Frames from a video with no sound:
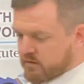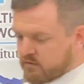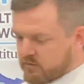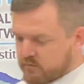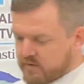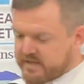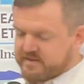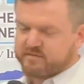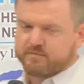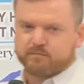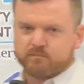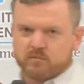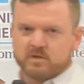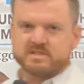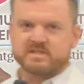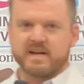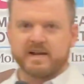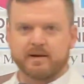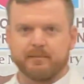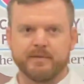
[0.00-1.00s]

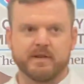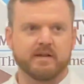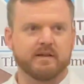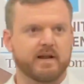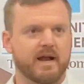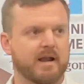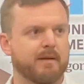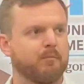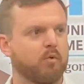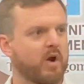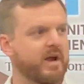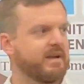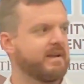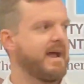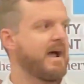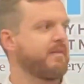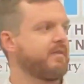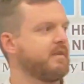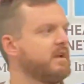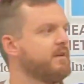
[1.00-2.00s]
let's take a minute and kind of break
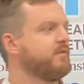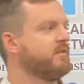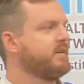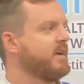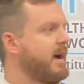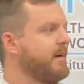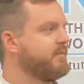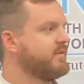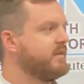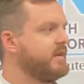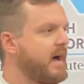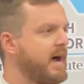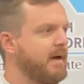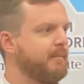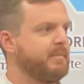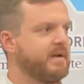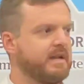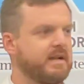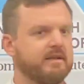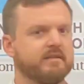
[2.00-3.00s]
down the different types of
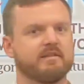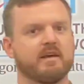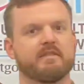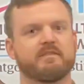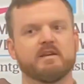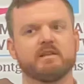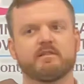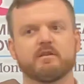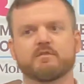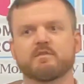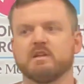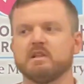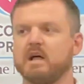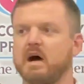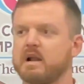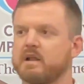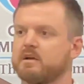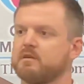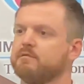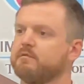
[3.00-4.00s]
diabetes. I think there's a
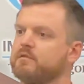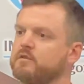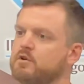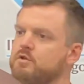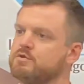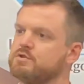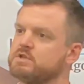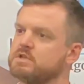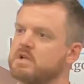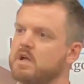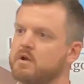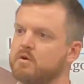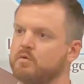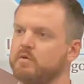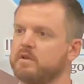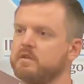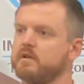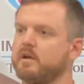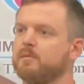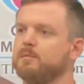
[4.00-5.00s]
lot of confusion, not
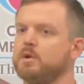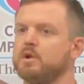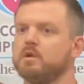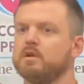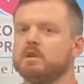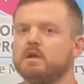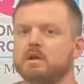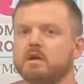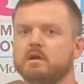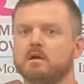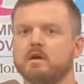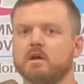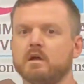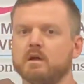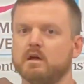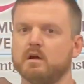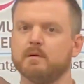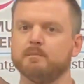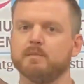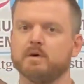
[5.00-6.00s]
only in the community,
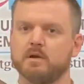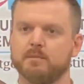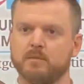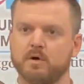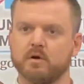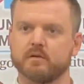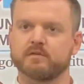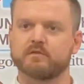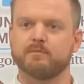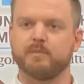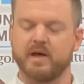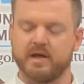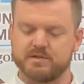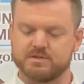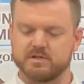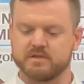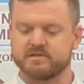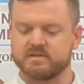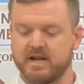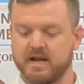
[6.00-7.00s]
but amongst
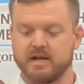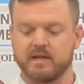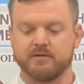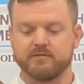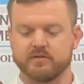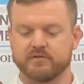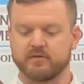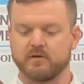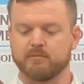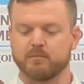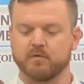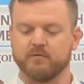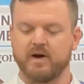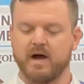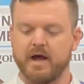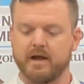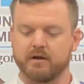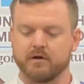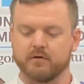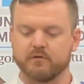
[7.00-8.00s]
patients and even some
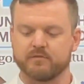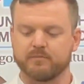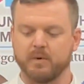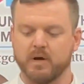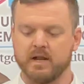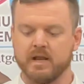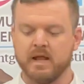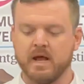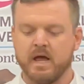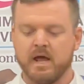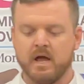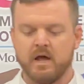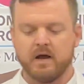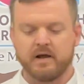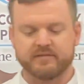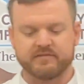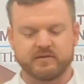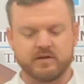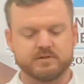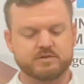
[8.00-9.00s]
providers. But
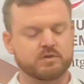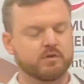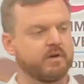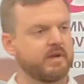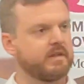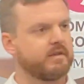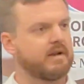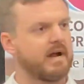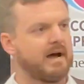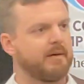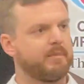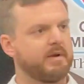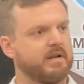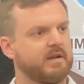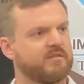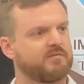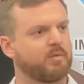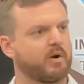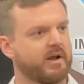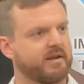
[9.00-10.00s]
essentially, the
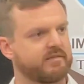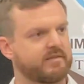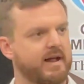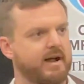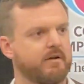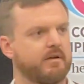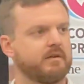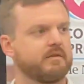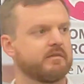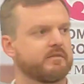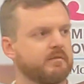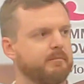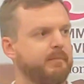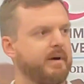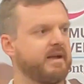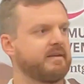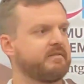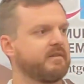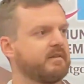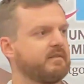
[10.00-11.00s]
diabetes breaks down into some
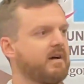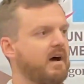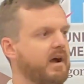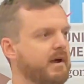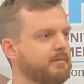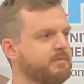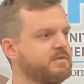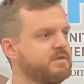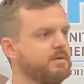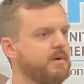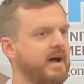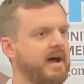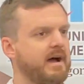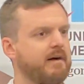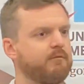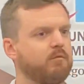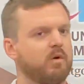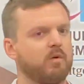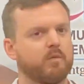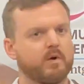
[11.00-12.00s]
basic types. You
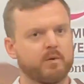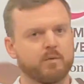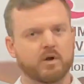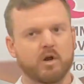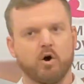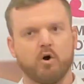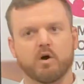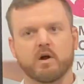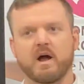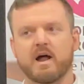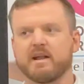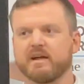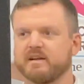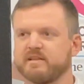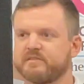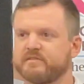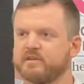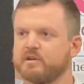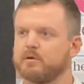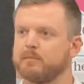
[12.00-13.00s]
have what we would all kind of
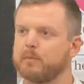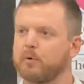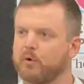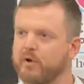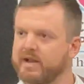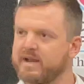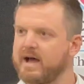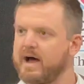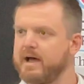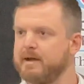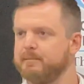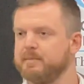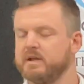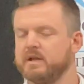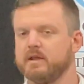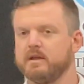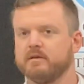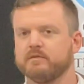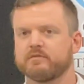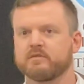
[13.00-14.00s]
consider
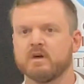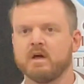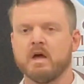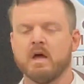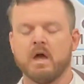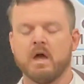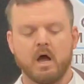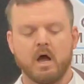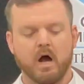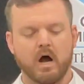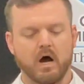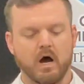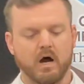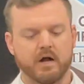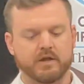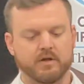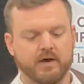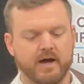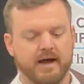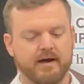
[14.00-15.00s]
pre-diabetes.
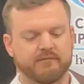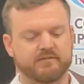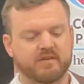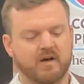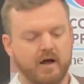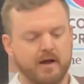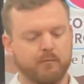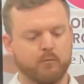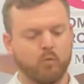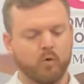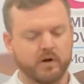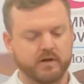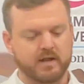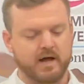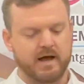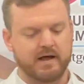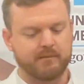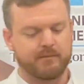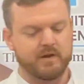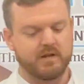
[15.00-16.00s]
You have type 1
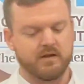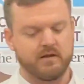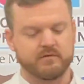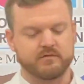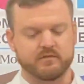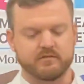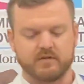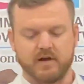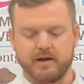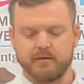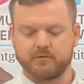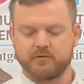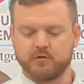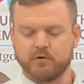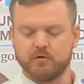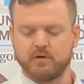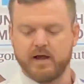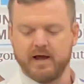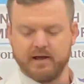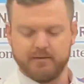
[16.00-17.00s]
diabetes and type
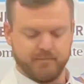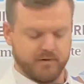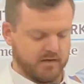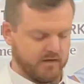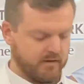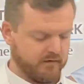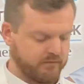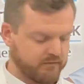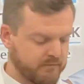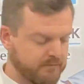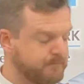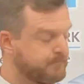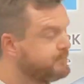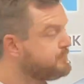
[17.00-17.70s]
2 diabetes.